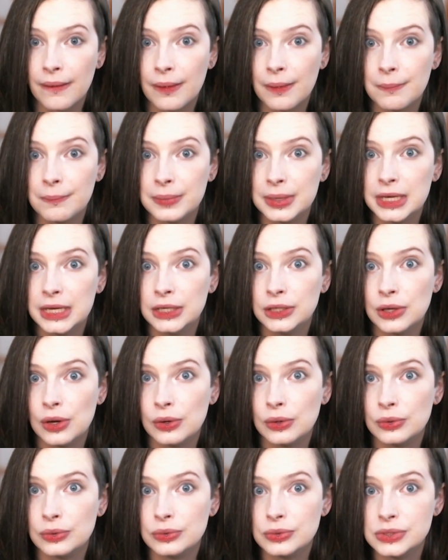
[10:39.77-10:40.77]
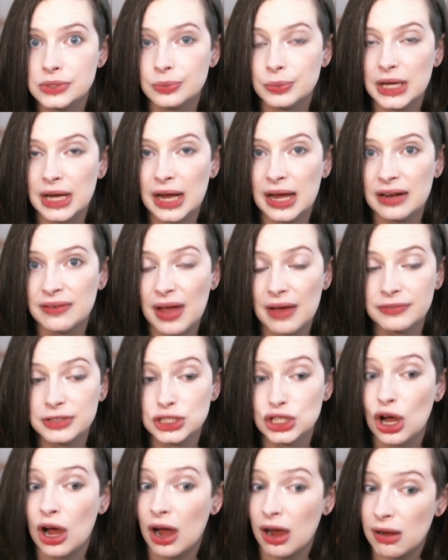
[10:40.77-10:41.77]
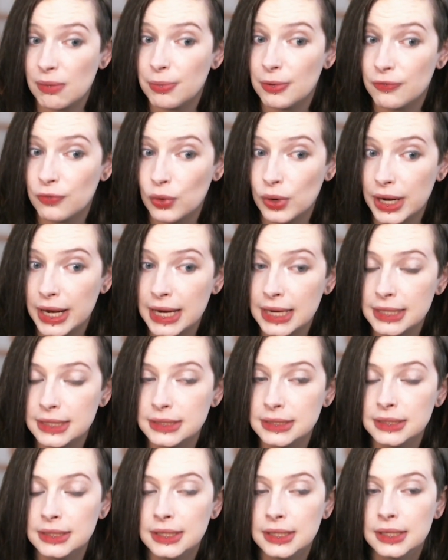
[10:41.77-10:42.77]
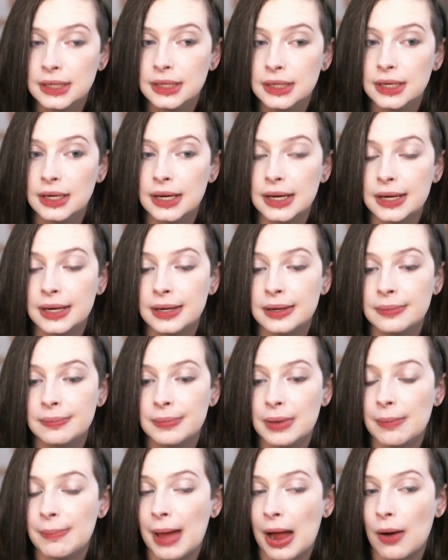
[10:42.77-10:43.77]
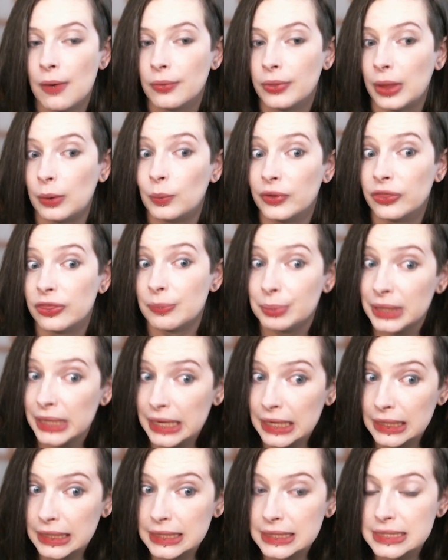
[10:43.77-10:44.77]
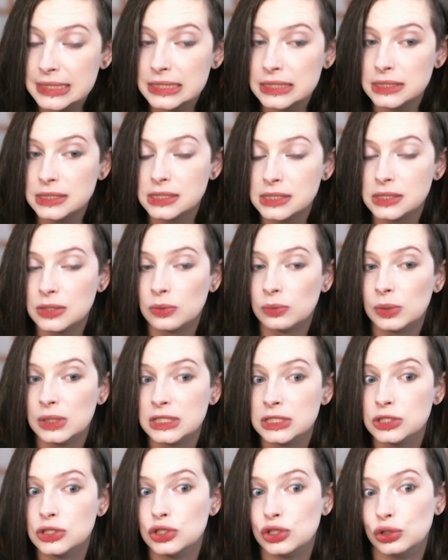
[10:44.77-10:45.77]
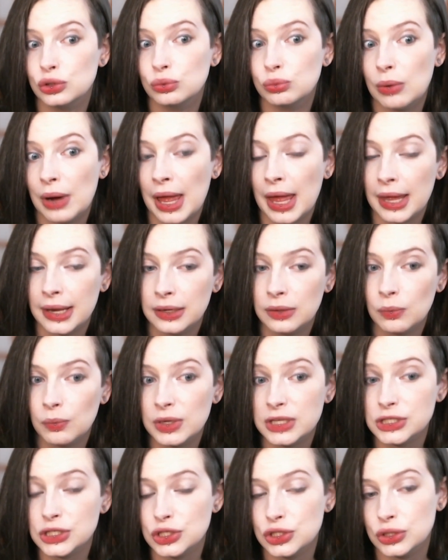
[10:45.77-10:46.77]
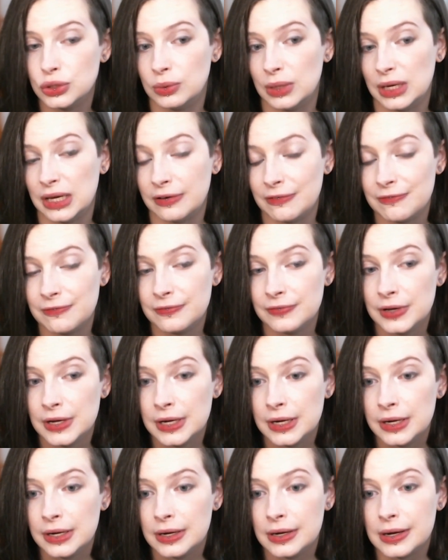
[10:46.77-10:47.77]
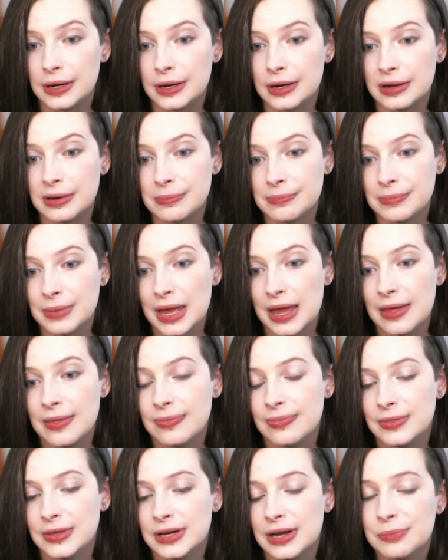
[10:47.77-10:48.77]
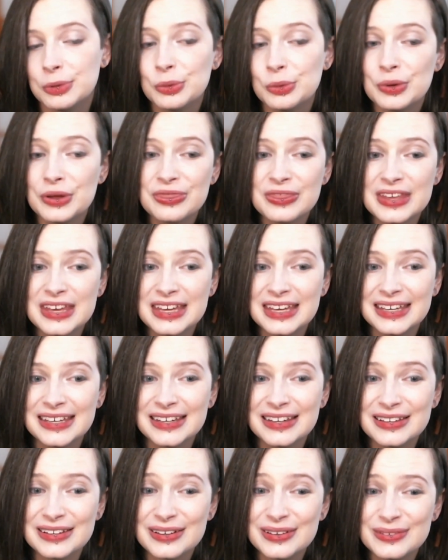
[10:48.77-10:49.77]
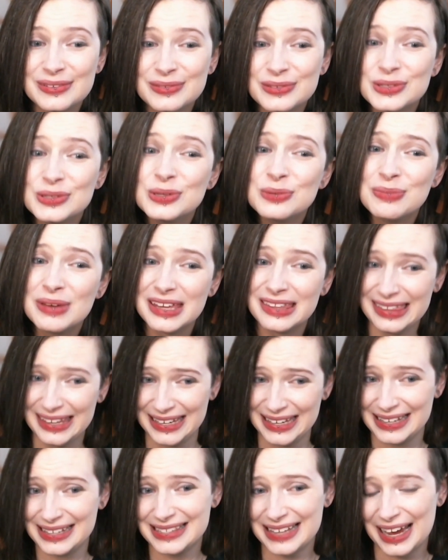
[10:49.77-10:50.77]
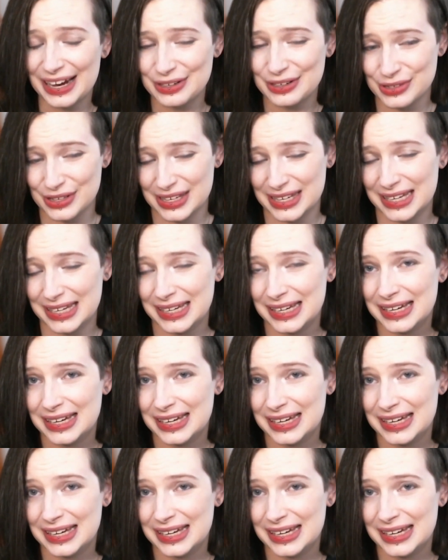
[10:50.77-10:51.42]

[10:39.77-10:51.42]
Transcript: He knows we kind of have a talk beforehand about like what the plan is, what to do when, what to do if. And the number one thing, and two big things actually,